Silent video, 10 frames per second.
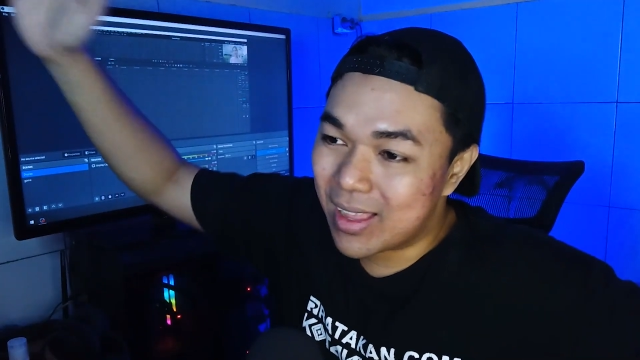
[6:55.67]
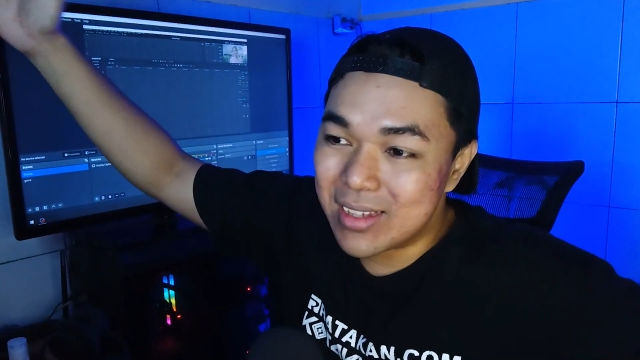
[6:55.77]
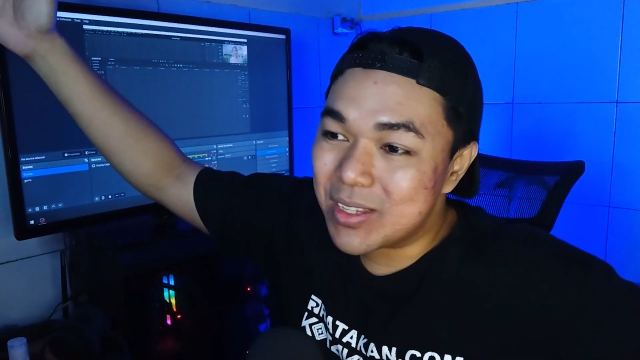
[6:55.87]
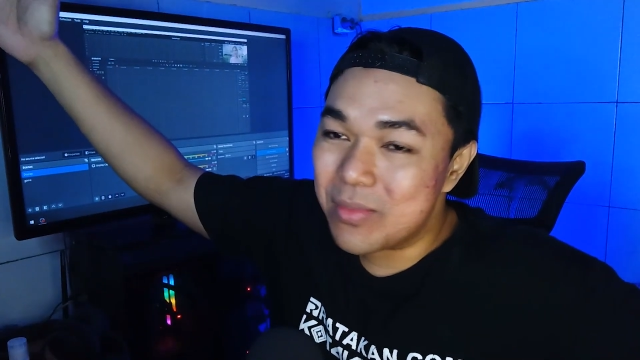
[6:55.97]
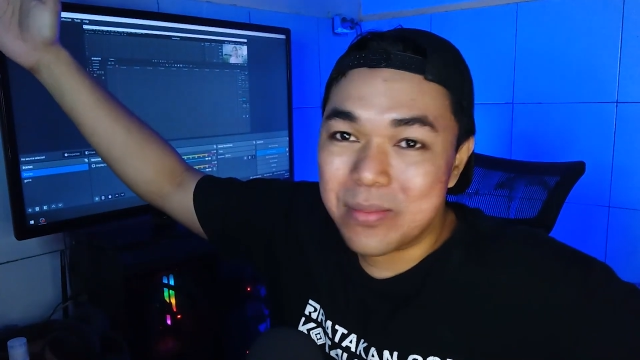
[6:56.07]

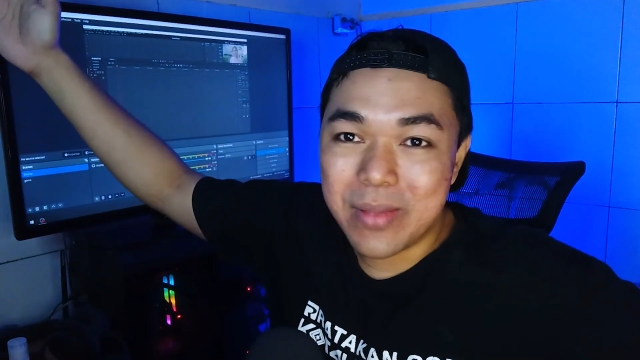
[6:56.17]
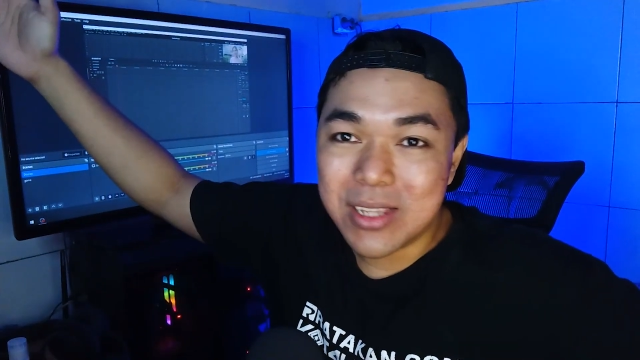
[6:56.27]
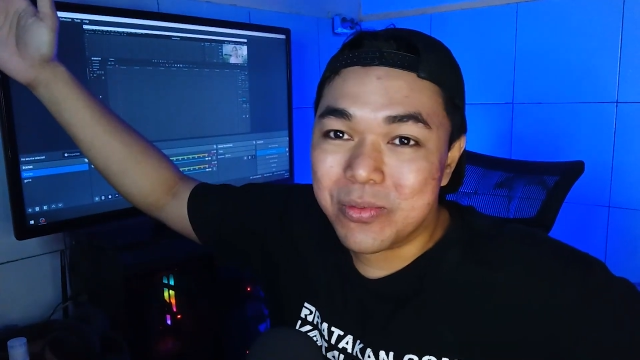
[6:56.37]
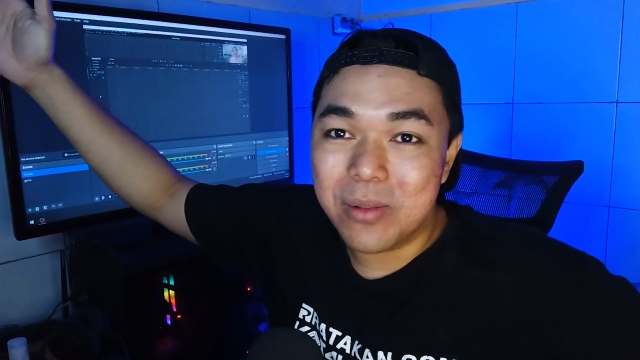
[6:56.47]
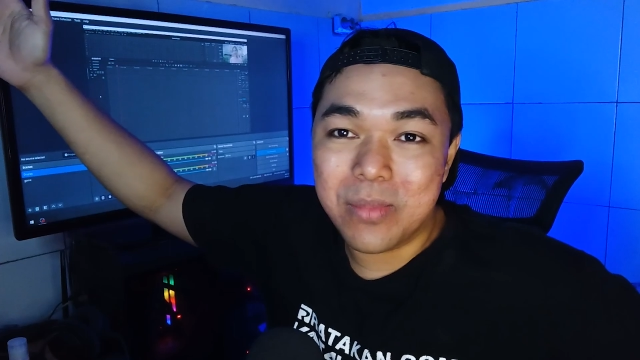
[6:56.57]
customer
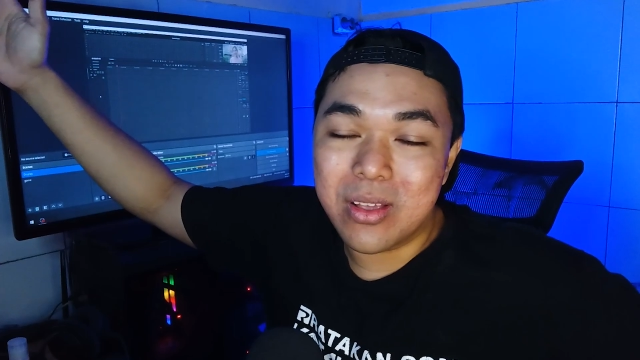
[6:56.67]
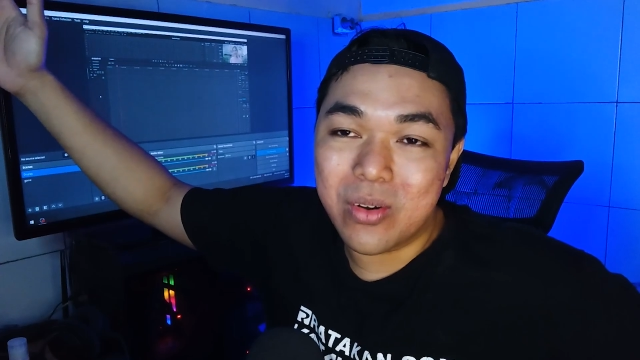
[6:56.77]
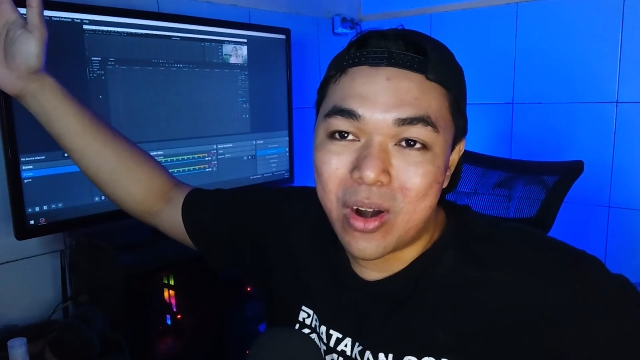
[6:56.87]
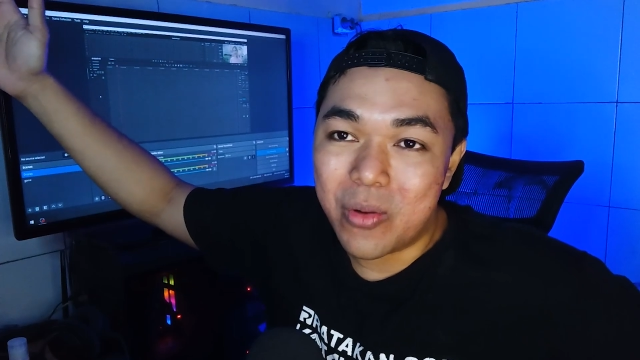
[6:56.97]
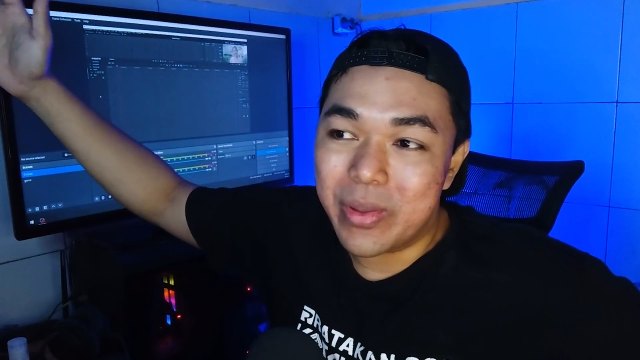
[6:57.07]
base will be
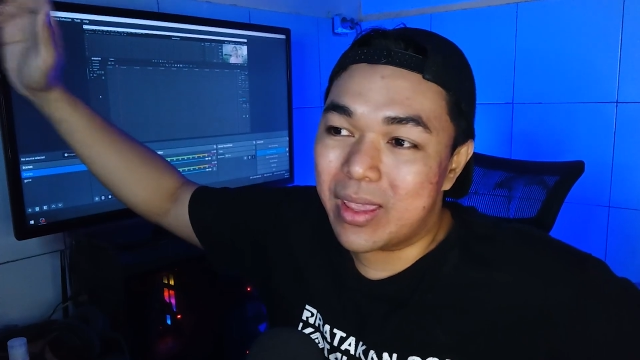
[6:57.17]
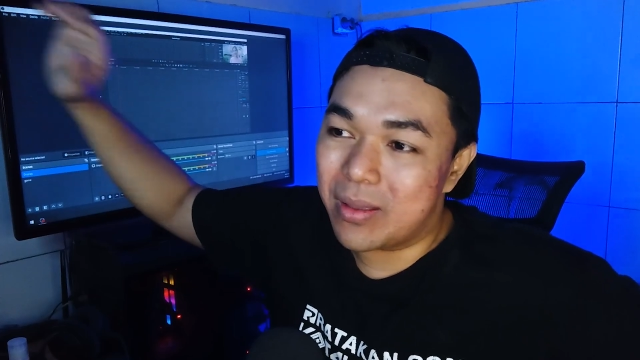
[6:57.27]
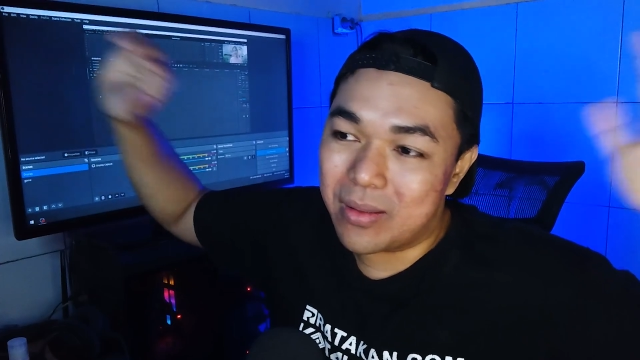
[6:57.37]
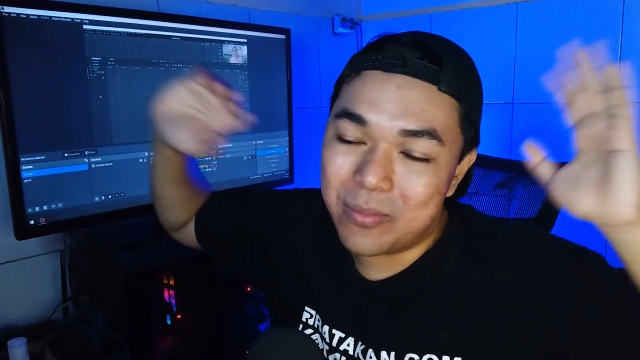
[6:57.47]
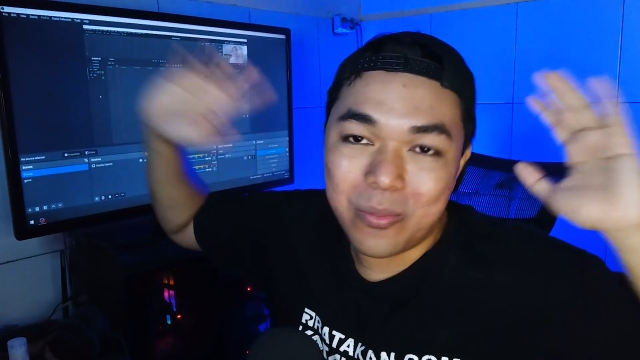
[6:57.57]

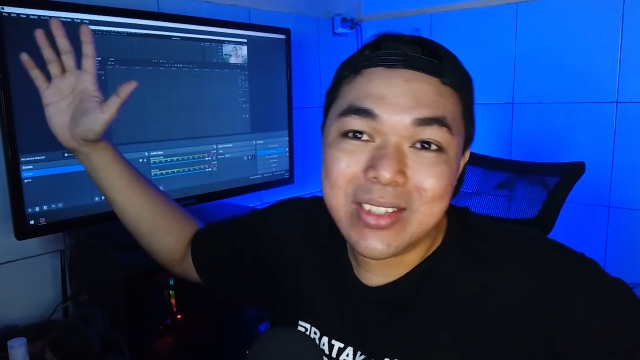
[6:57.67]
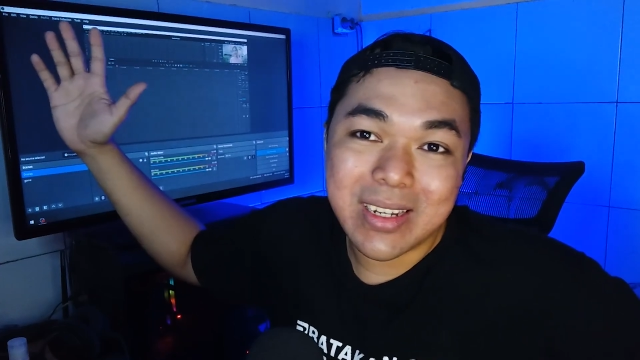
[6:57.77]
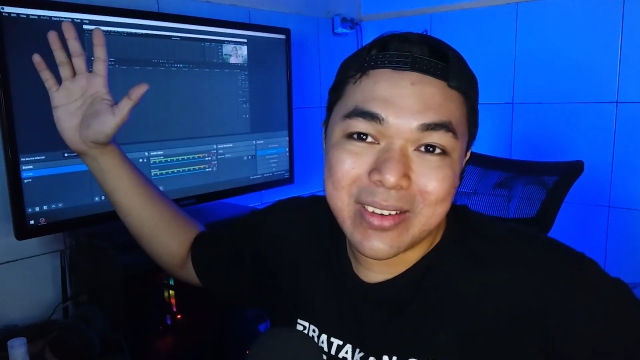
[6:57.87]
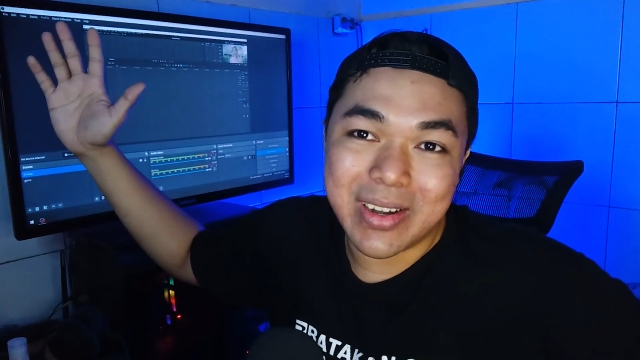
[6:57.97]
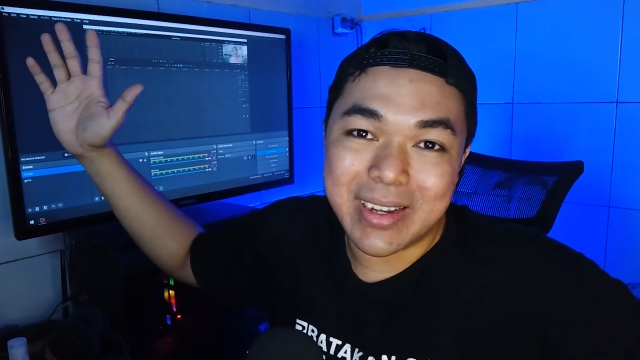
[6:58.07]
growing.
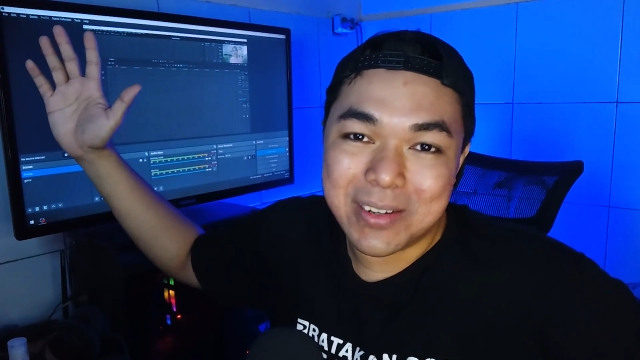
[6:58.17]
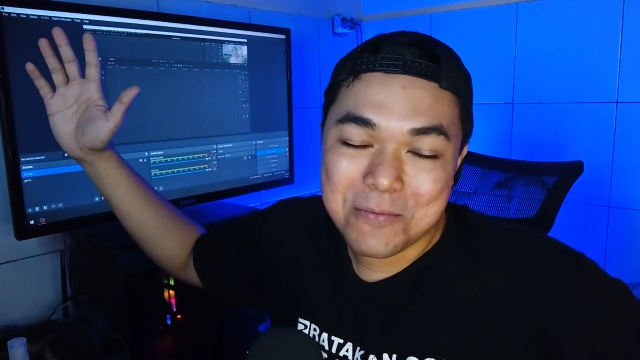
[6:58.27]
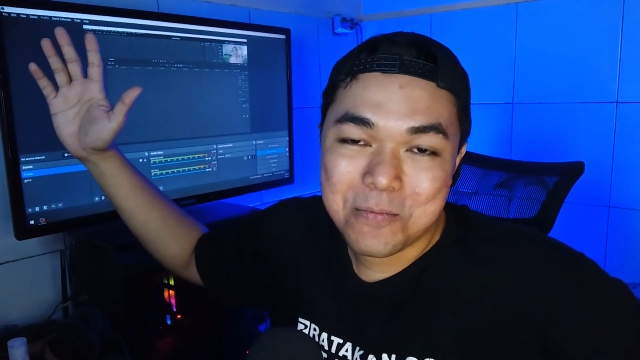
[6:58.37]
Consider it.